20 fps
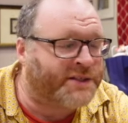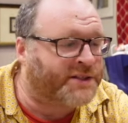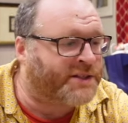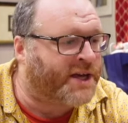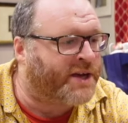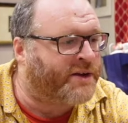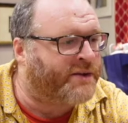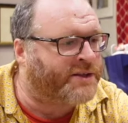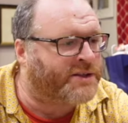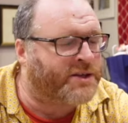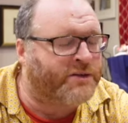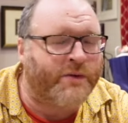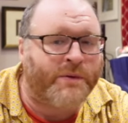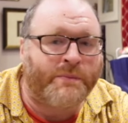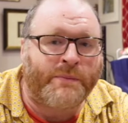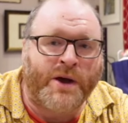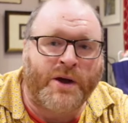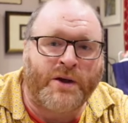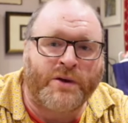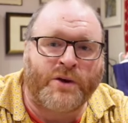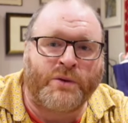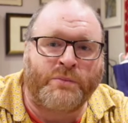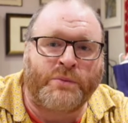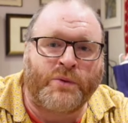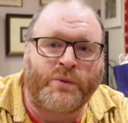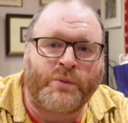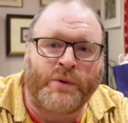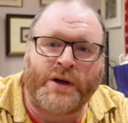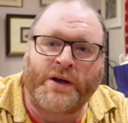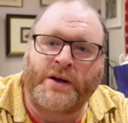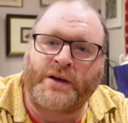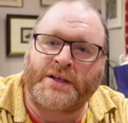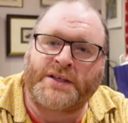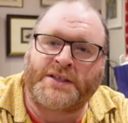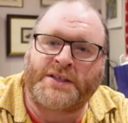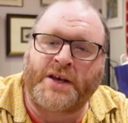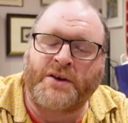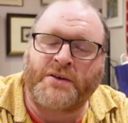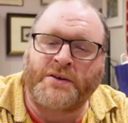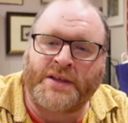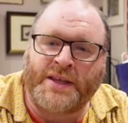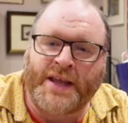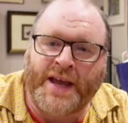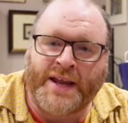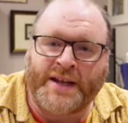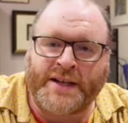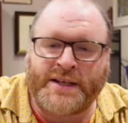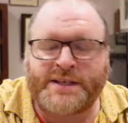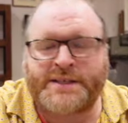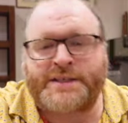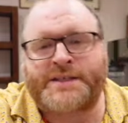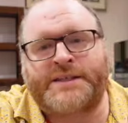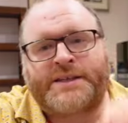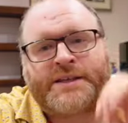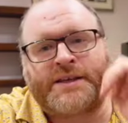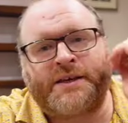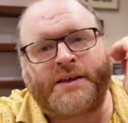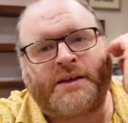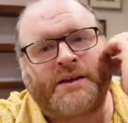So it's a remarkable work, so dense,